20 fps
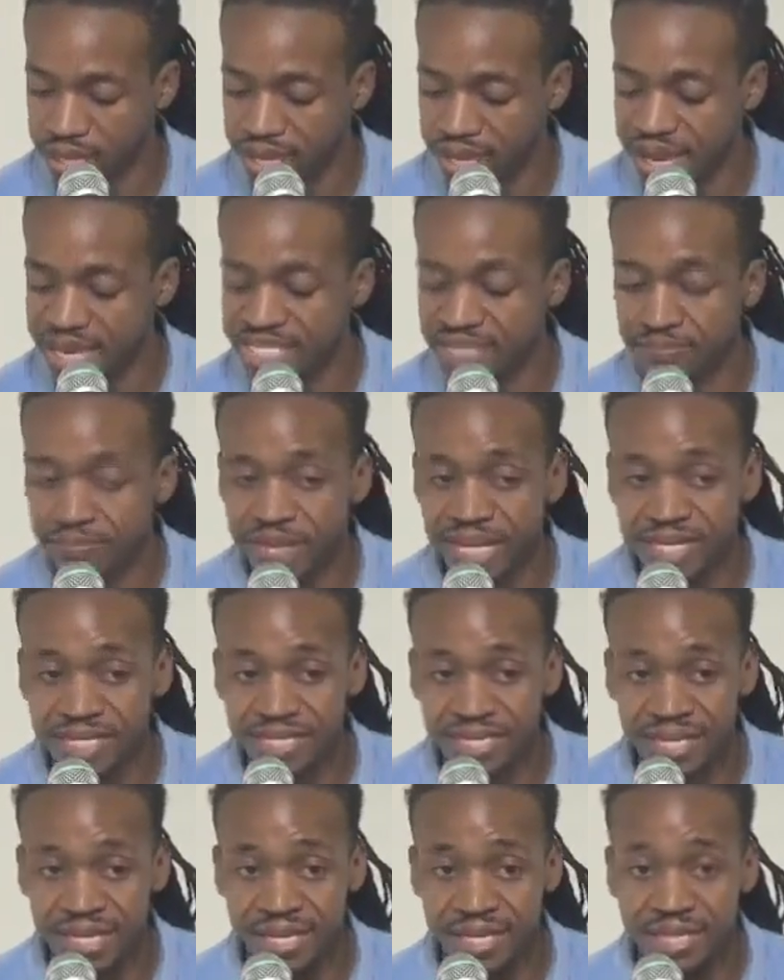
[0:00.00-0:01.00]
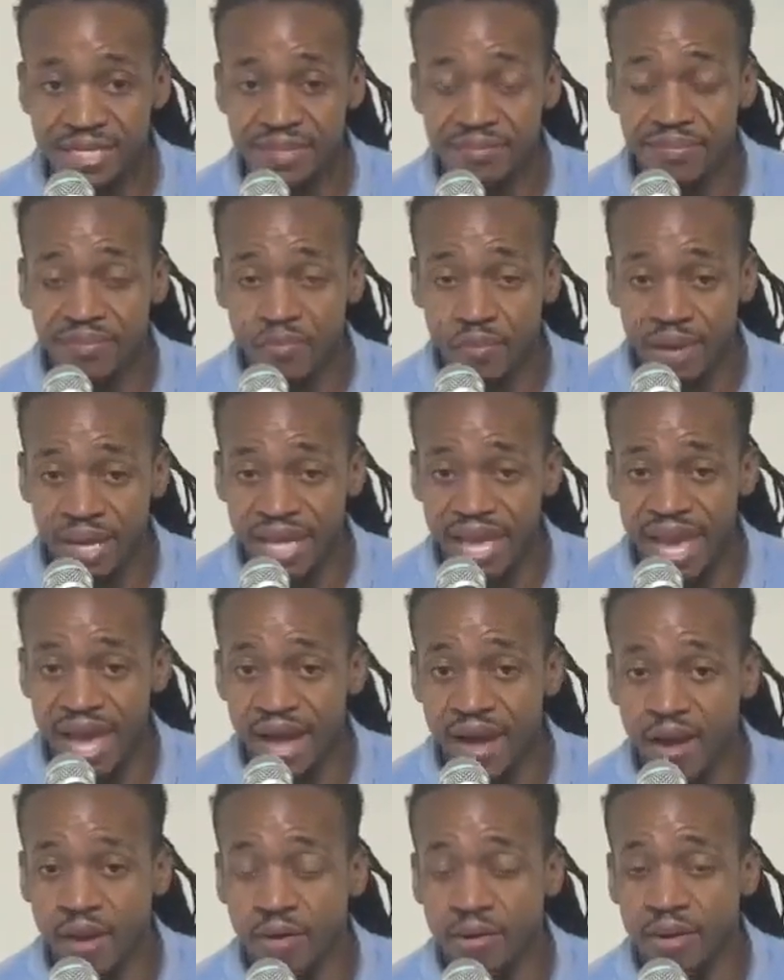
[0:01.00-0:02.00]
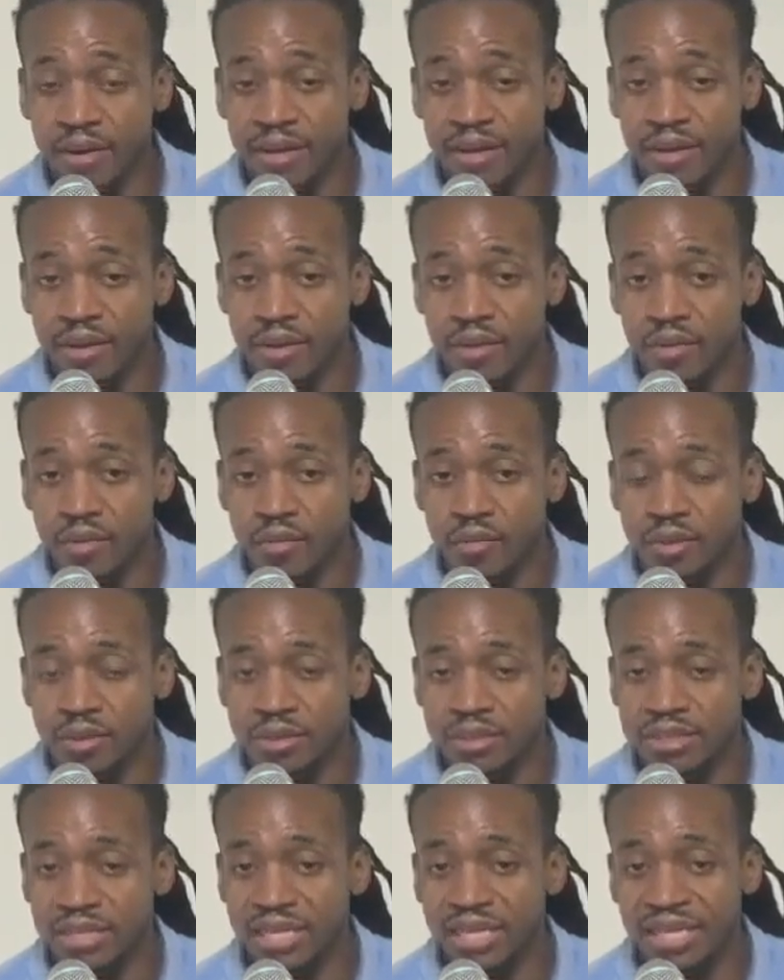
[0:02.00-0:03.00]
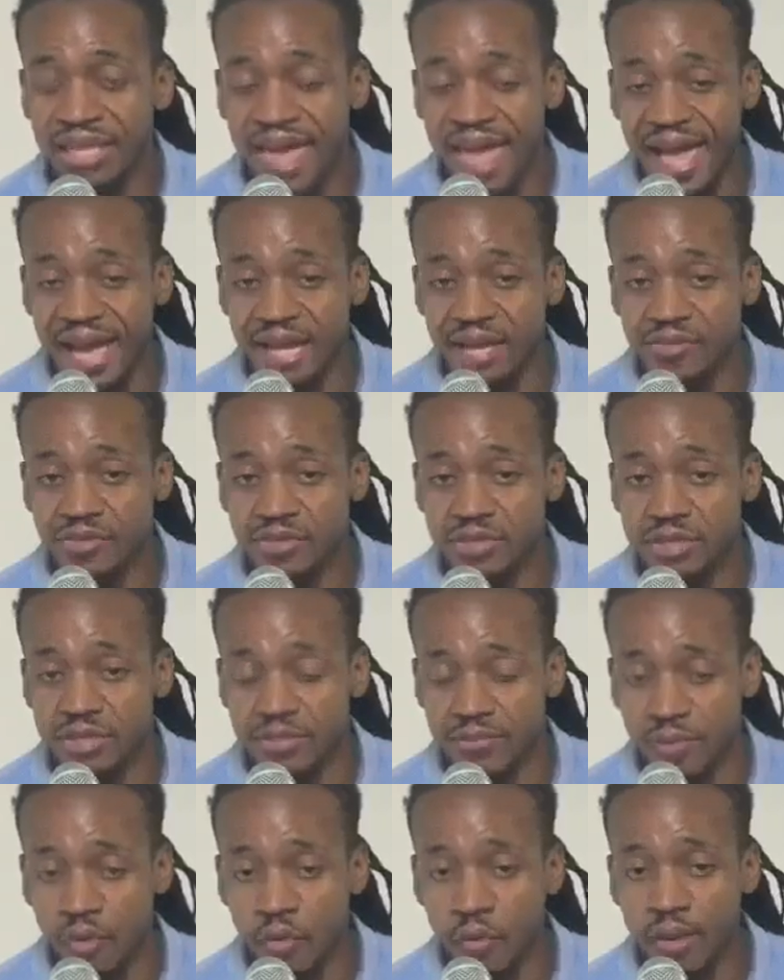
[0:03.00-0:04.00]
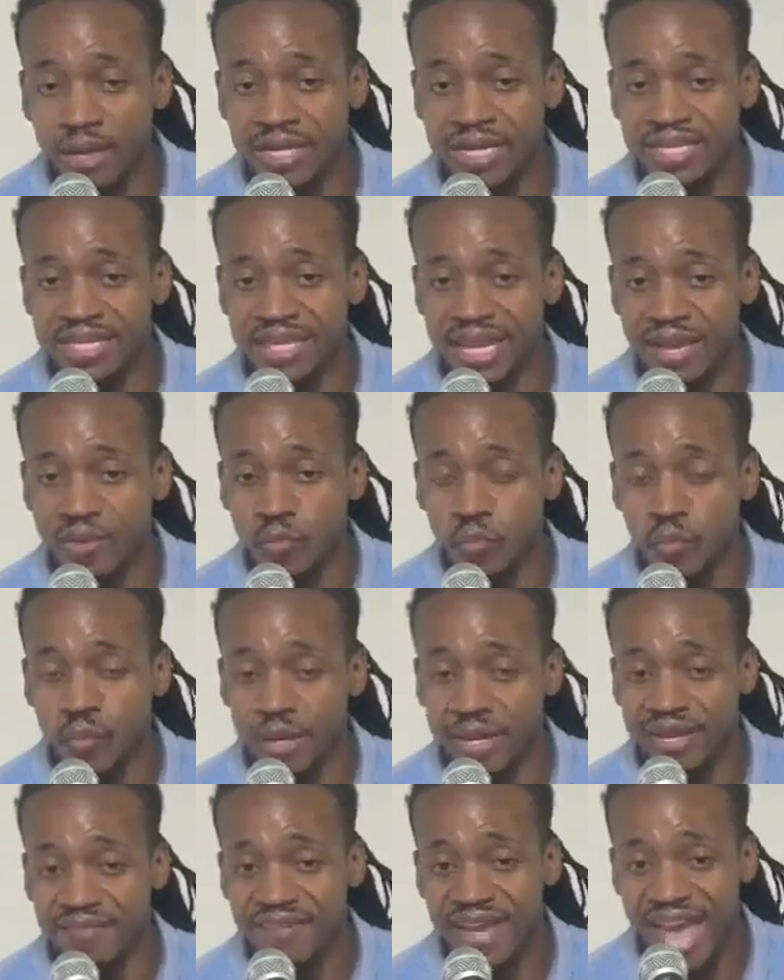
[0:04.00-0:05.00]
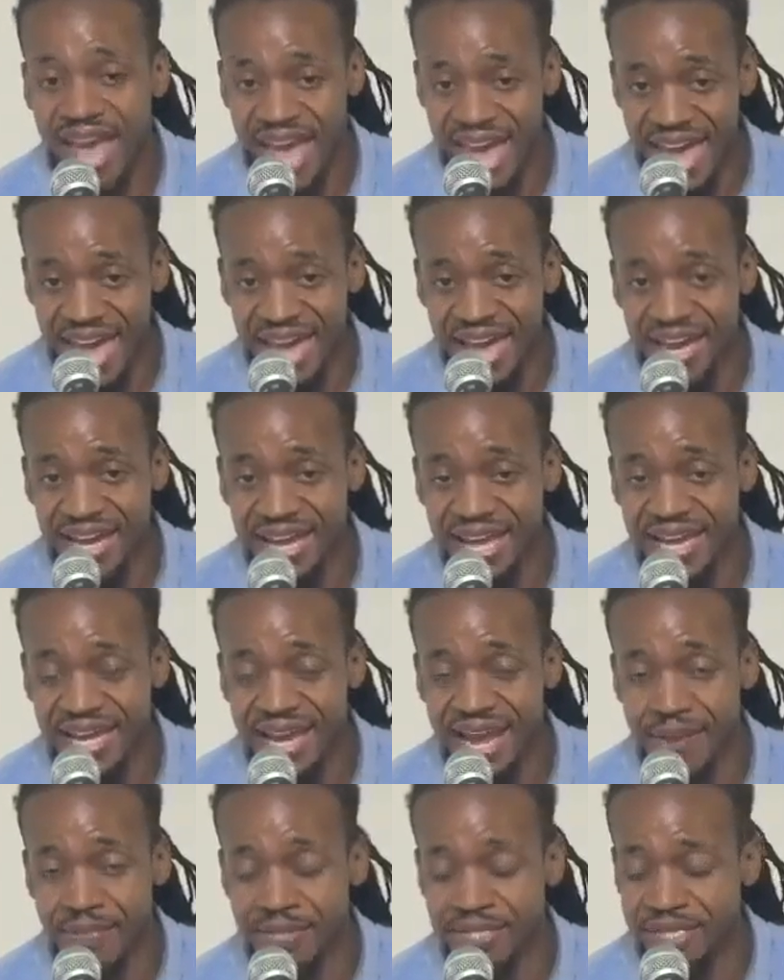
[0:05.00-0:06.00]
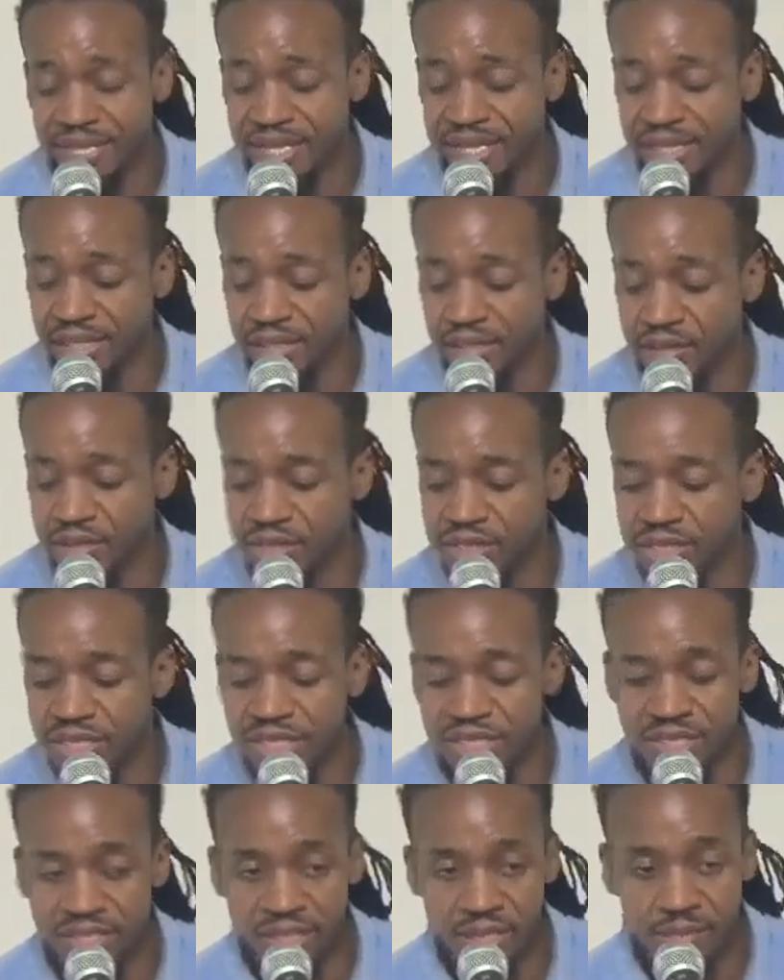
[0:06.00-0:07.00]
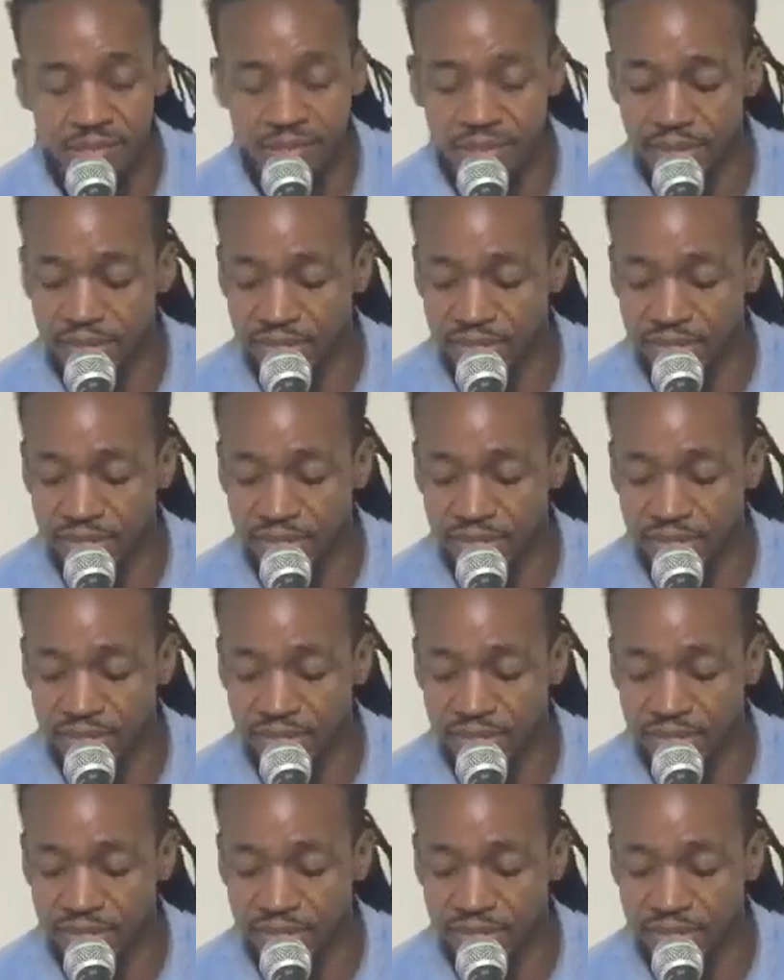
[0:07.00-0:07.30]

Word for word: It's mentioned to point out the lack of support that they would have had in that particular system.